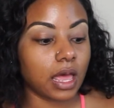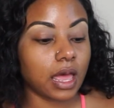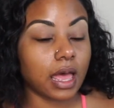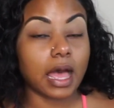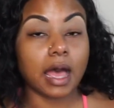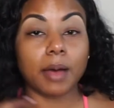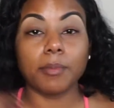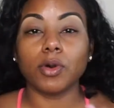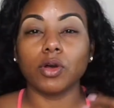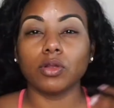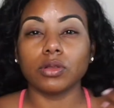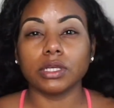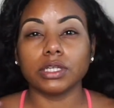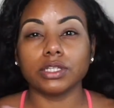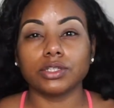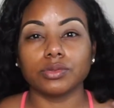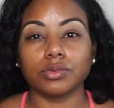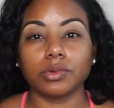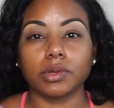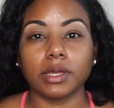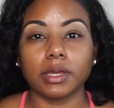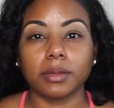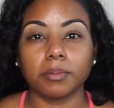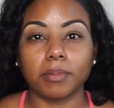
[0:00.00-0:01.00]
only
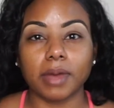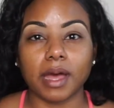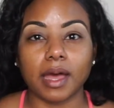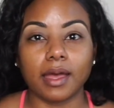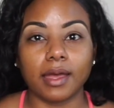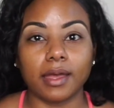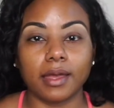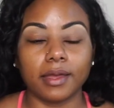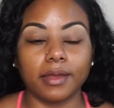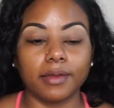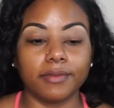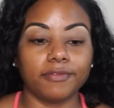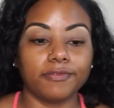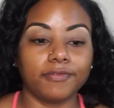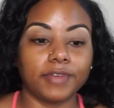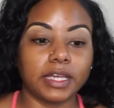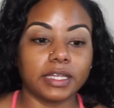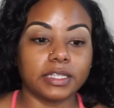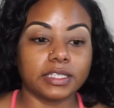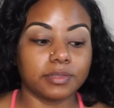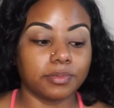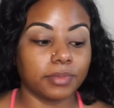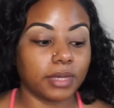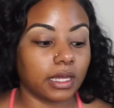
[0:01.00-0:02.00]
doing my
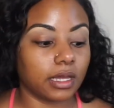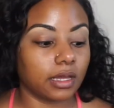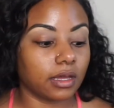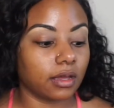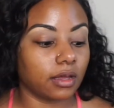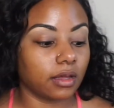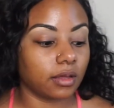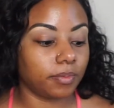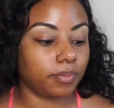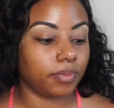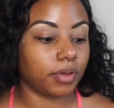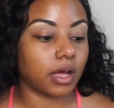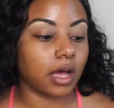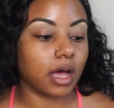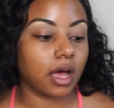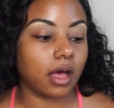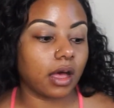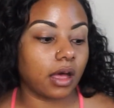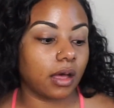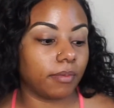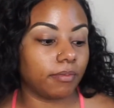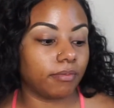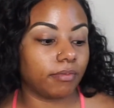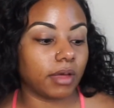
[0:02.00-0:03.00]
face makeup.
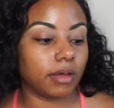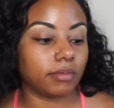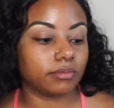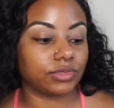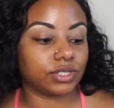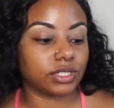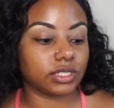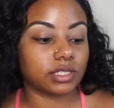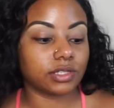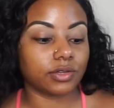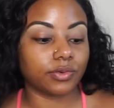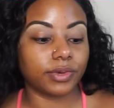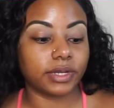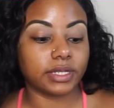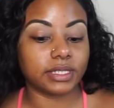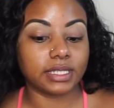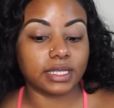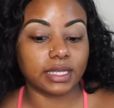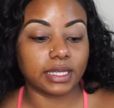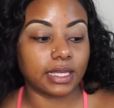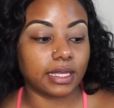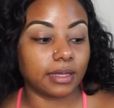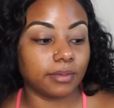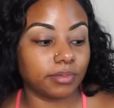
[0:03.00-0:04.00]
I'm just going to
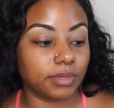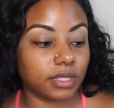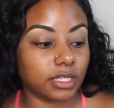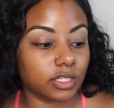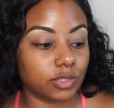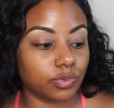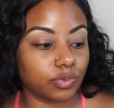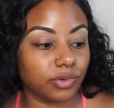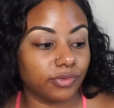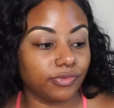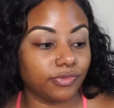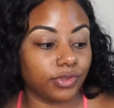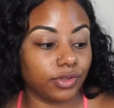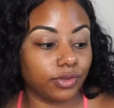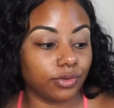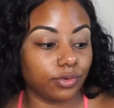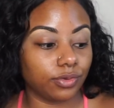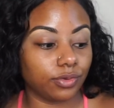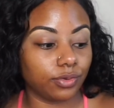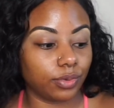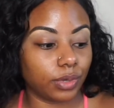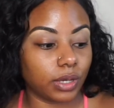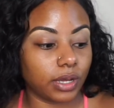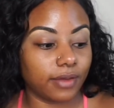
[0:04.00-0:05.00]
keep this
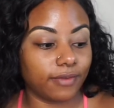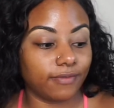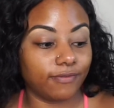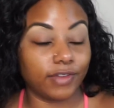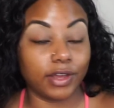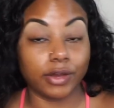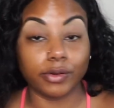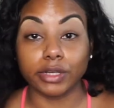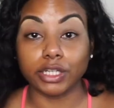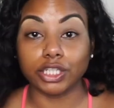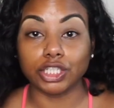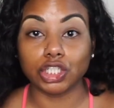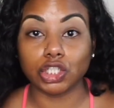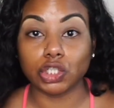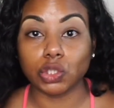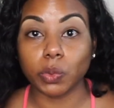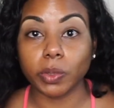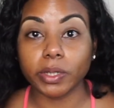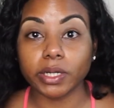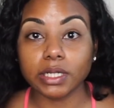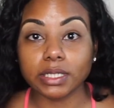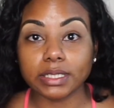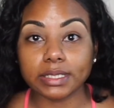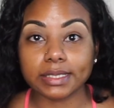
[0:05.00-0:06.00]
review very
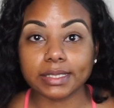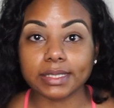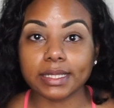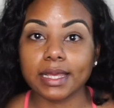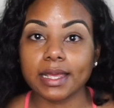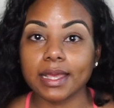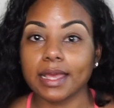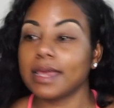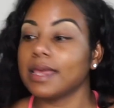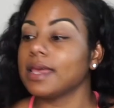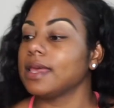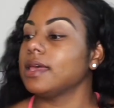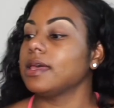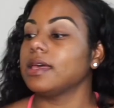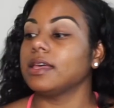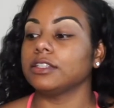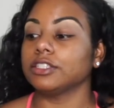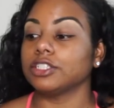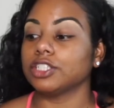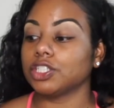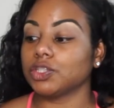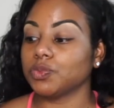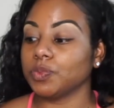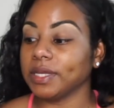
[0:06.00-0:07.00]
short and
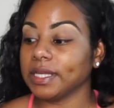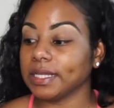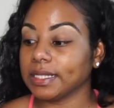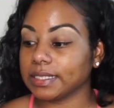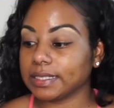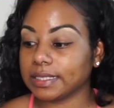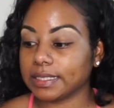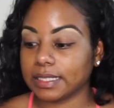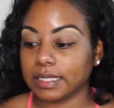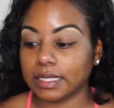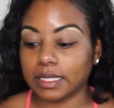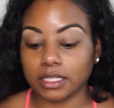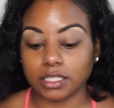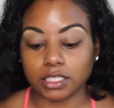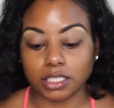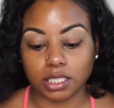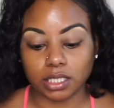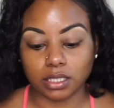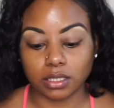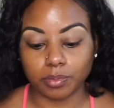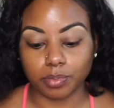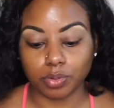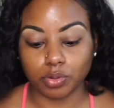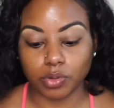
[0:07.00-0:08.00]
sweet and to
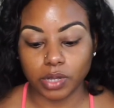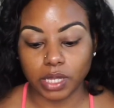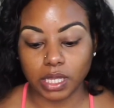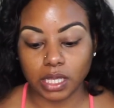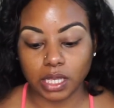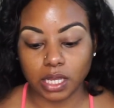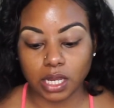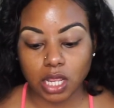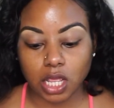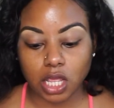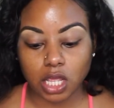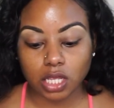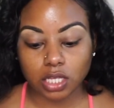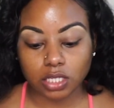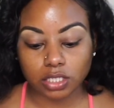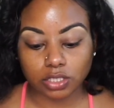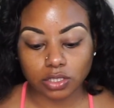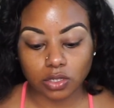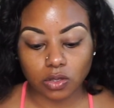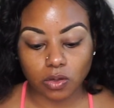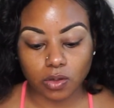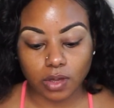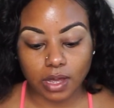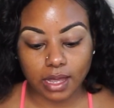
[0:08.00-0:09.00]
the point.
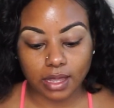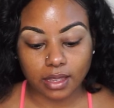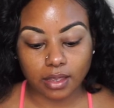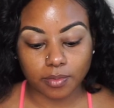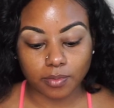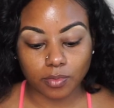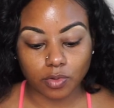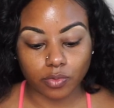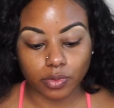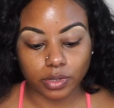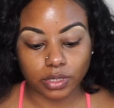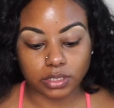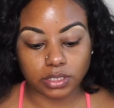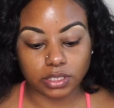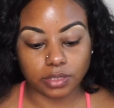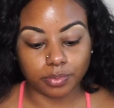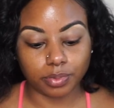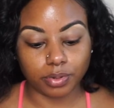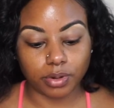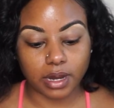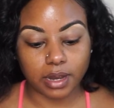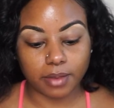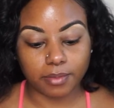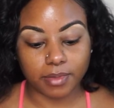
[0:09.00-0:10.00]
So I am going to
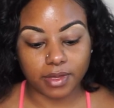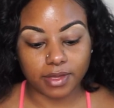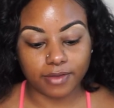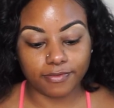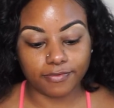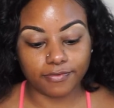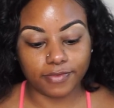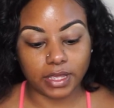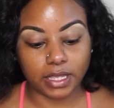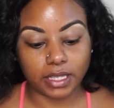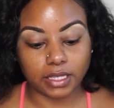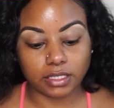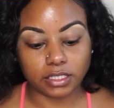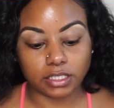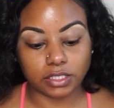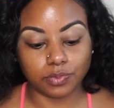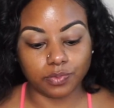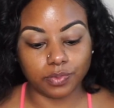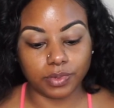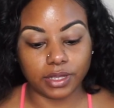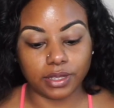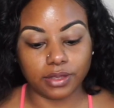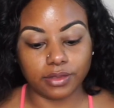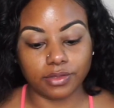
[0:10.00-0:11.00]
prime my face
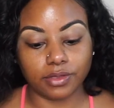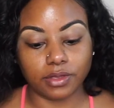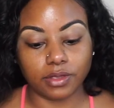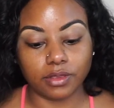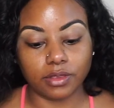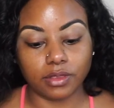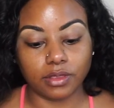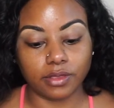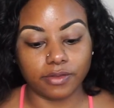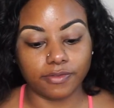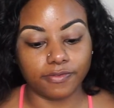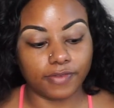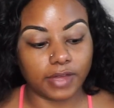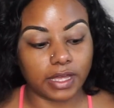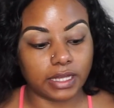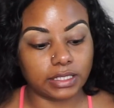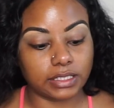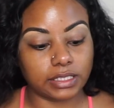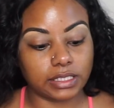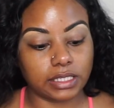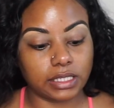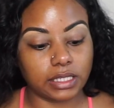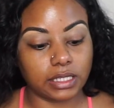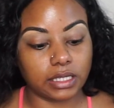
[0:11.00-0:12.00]
with the
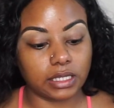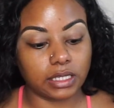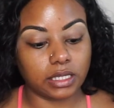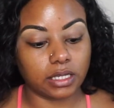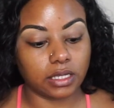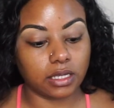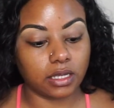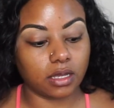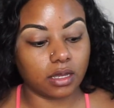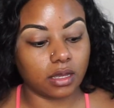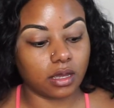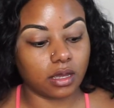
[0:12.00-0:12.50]
Fenty